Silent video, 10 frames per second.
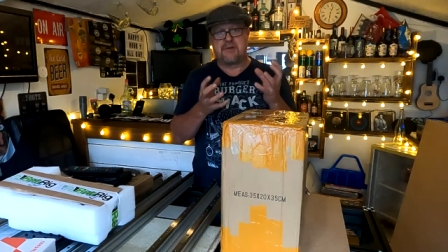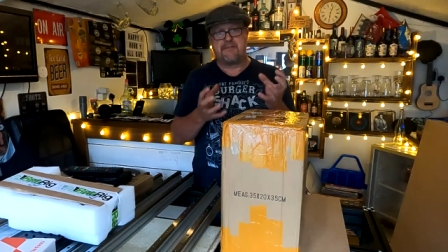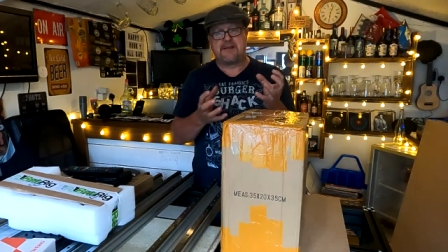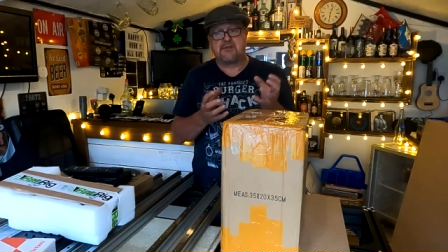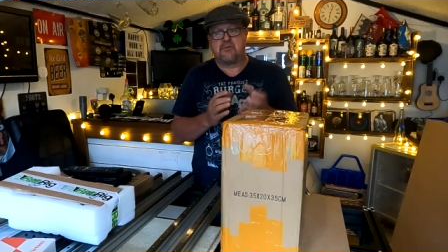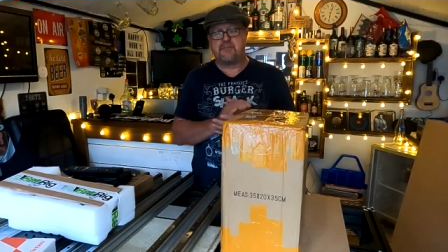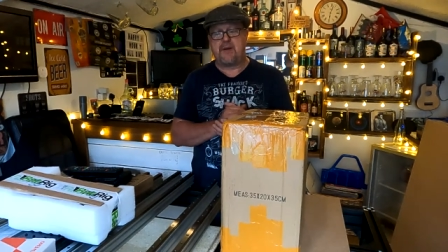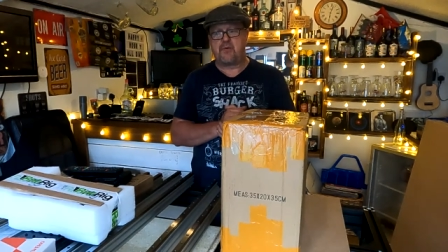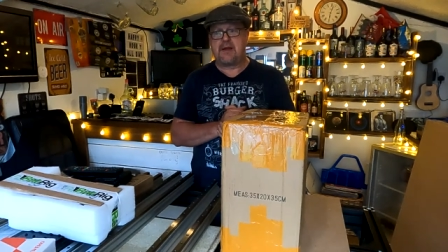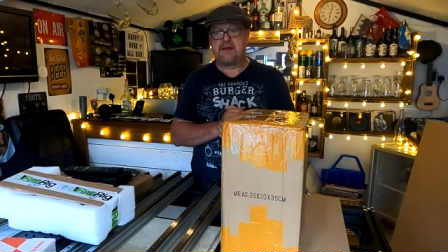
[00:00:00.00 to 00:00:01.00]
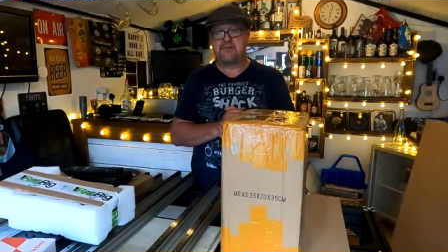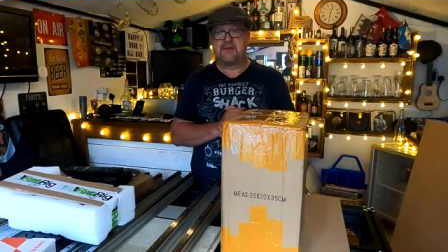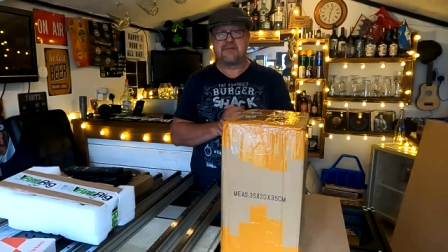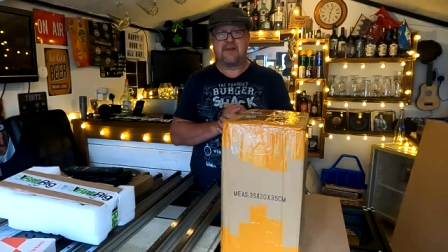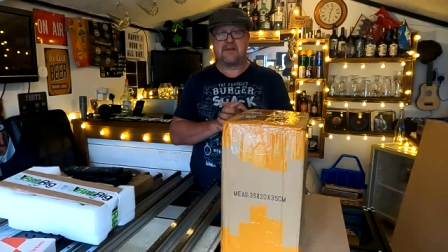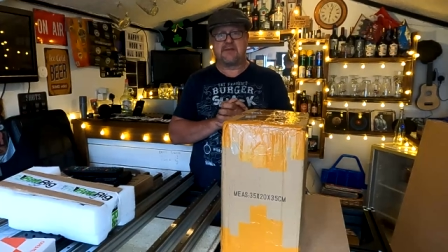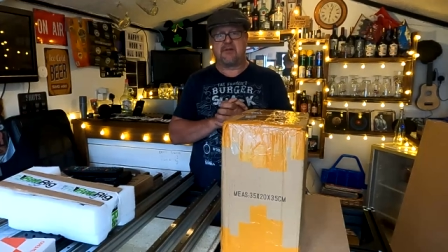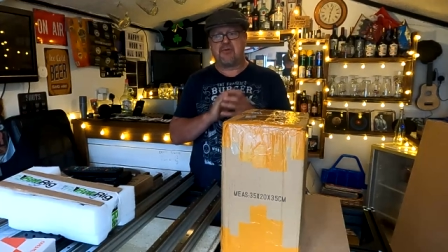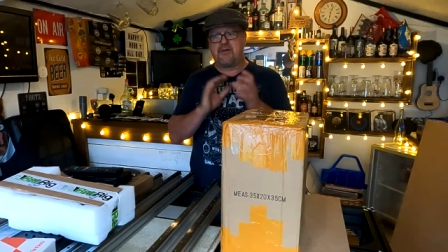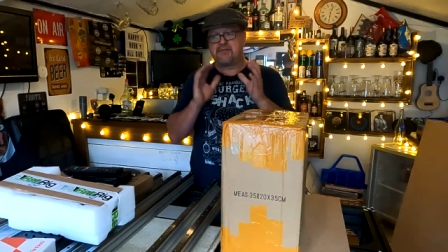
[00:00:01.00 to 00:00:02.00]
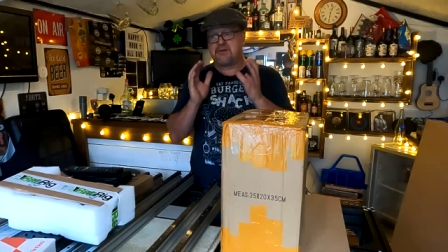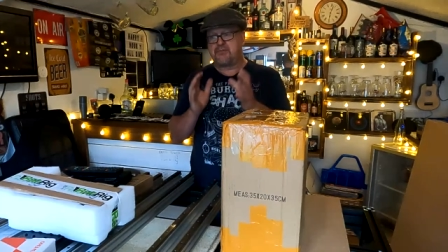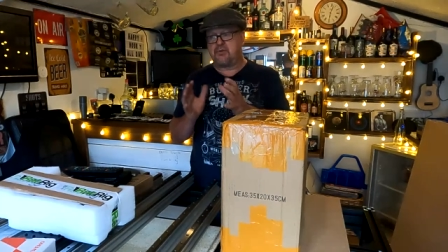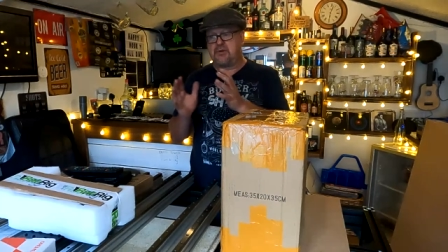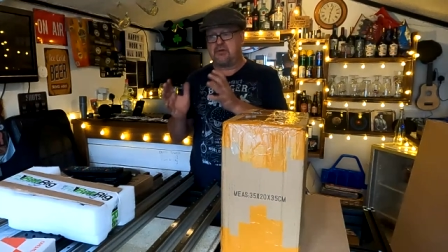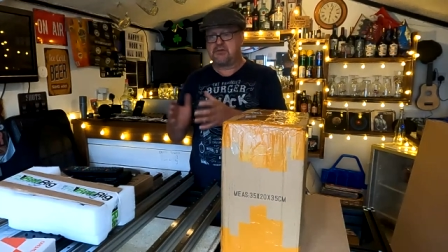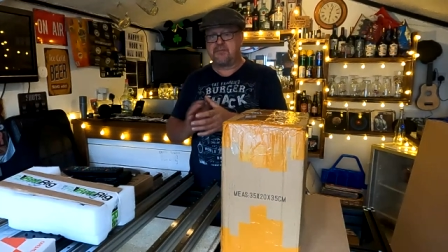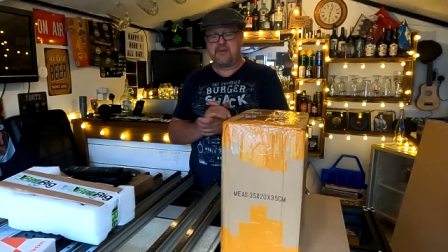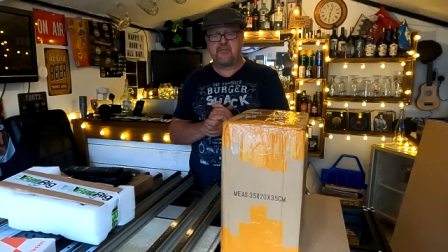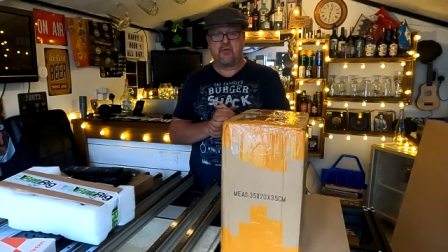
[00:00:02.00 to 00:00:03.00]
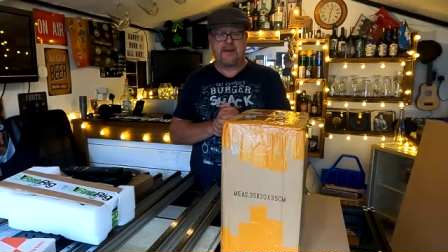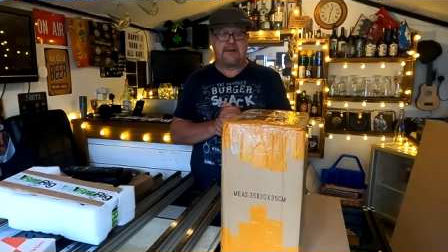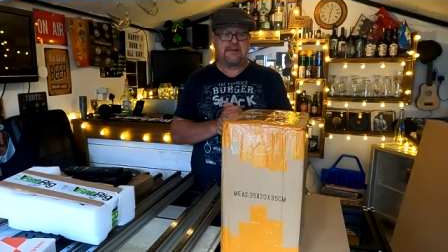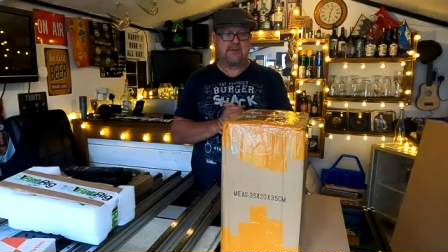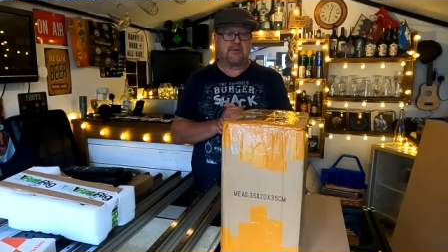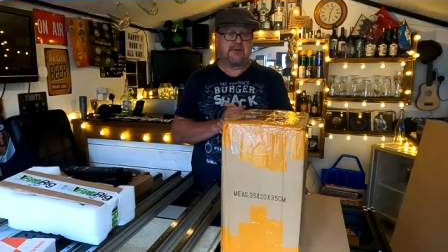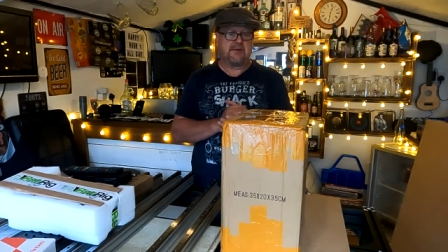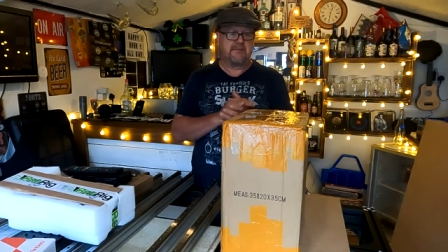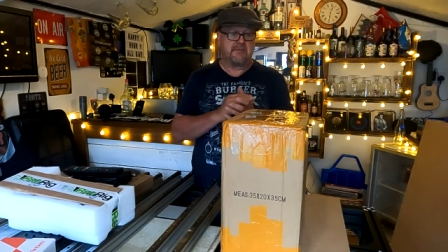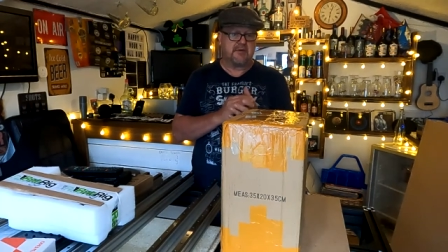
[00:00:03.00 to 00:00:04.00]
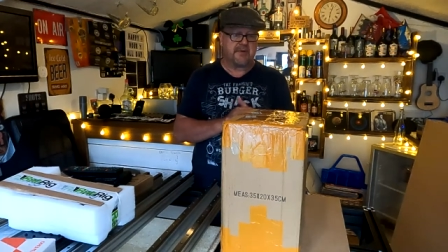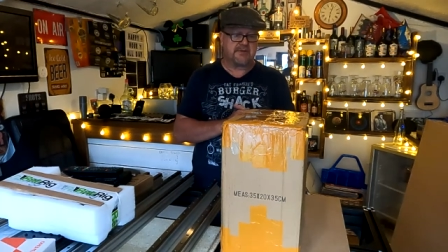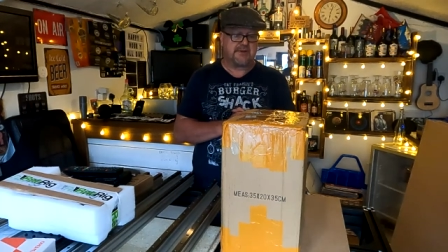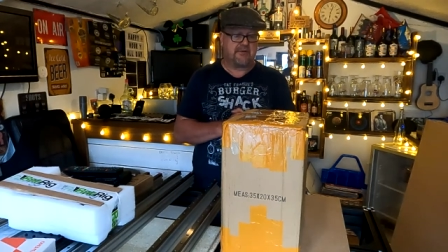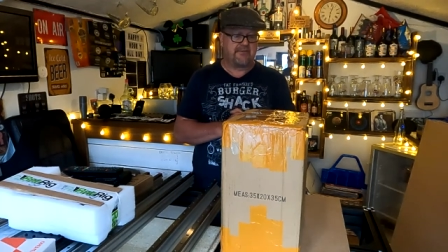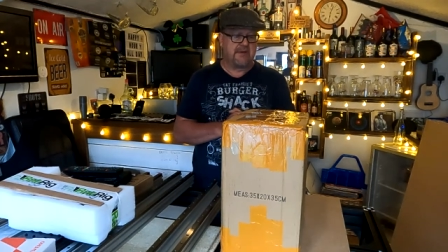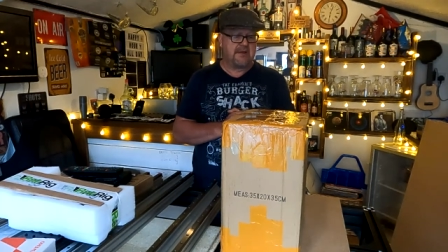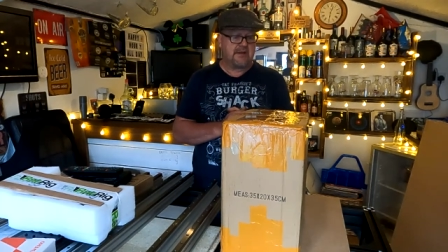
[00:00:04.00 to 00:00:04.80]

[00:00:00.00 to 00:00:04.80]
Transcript: They're metal, metal casings and that. So I'd rather someone who knows a bit more about it do it than, than myself.